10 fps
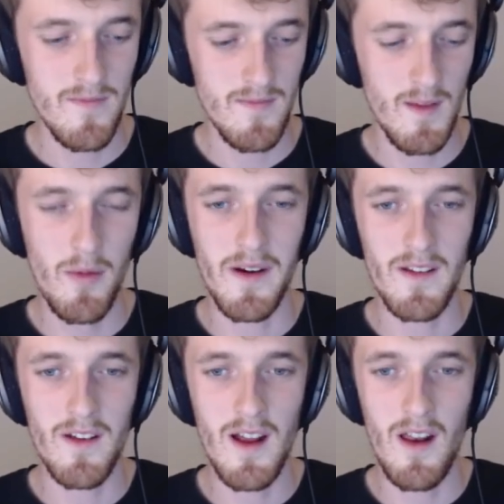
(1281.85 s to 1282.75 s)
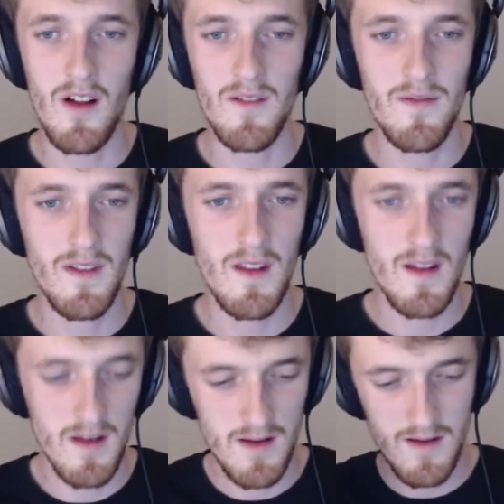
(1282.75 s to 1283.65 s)
He's probably going to die a lot.
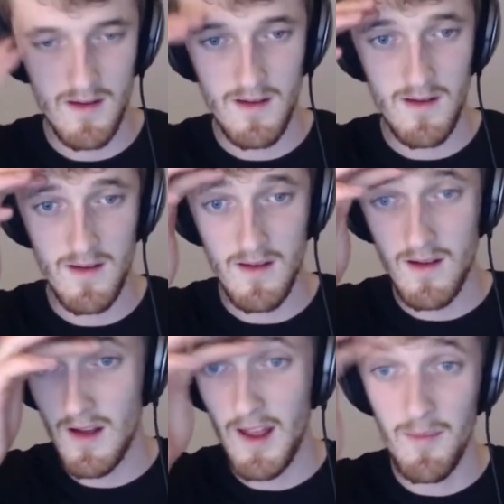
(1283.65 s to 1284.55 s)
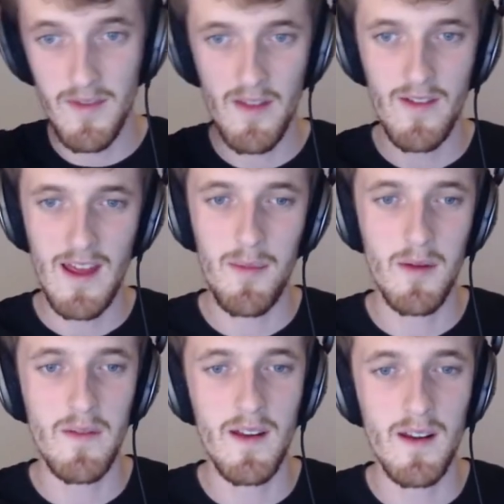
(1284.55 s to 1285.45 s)
I am definitely happy
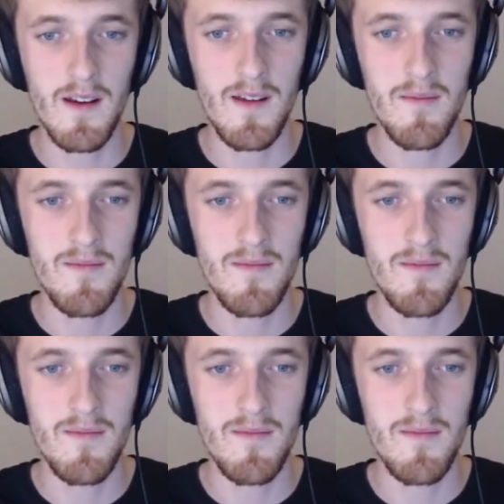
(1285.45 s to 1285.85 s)
with that nickname.